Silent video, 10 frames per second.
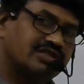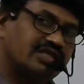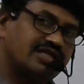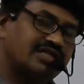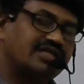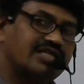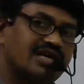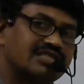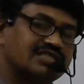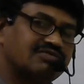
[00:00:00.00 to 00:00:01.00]
and they
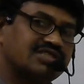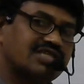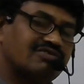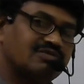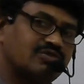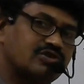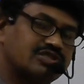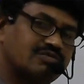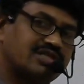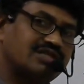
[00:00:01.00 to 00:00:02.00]
ask which is having more
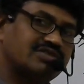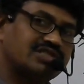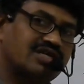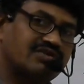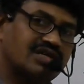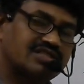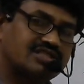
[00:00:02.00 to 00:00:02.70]
stability, which is having less